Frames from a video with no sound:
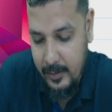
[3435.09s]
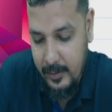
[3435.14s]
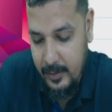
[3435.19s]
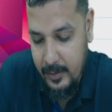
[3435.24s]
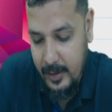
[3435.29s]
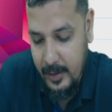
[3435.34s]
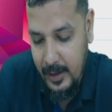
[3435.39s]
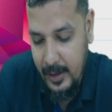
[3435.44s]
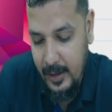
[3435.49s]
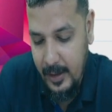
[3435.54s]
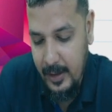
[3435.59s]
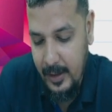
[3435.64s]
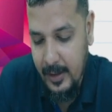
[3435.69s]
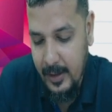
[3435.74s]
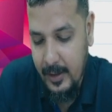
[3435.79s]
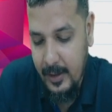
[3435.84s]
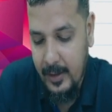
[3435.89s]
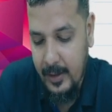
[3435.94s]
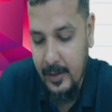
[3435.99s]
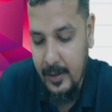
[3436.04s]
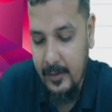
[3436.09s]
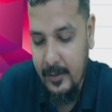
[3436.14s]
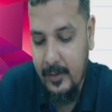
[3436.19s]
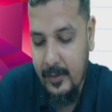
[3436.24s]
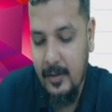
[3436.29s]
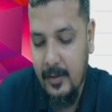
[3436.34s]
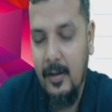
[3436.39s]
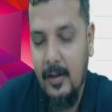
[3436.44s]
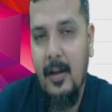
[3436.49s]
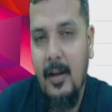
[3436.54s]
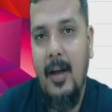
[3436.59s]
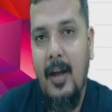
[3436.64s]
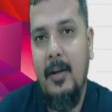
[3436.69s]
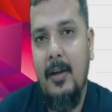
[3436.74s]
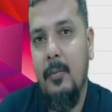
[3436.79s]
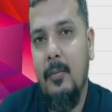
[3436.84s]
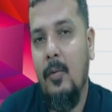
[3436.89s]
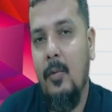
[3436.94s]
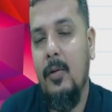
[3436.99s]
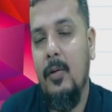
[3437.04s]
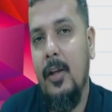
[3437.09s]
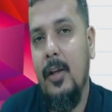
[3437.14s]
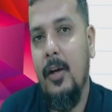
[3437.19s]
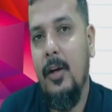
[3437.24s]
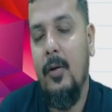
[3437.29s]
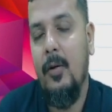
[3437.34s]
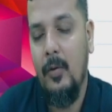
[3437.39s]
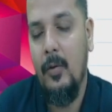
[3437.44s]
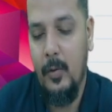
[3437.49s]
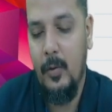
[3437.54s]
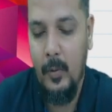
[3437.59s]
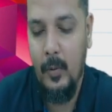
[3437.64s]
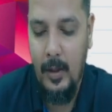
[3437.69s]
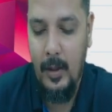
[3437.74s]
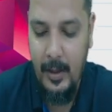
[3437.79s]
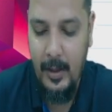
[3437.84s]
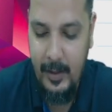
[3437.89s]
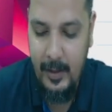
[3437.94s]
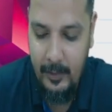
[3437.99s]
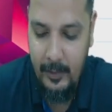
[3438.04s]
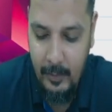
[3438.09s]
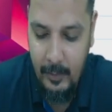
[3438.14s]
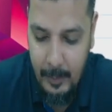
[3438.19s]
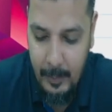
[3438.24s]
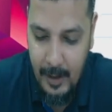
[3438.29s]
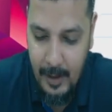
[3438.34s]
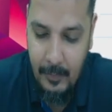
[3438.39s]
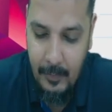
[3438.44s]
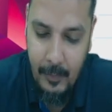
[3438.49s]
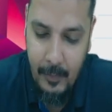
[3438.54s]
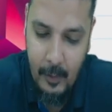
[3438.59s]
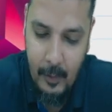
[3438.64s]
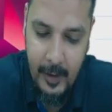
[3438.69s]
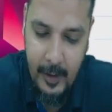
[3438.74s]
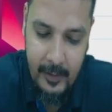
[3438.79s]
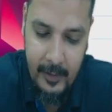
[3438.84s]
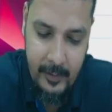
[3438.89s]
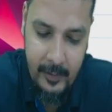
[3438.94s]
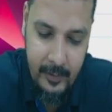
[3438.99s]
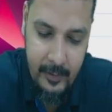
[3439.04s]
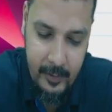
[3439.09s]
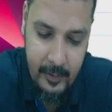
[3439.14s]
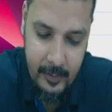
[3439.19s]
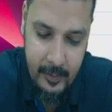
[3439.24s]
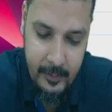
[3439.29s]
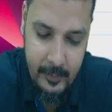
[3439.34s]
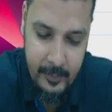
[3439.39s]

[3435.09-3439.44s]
3 days and more than equal to 12 hours will become 4 days.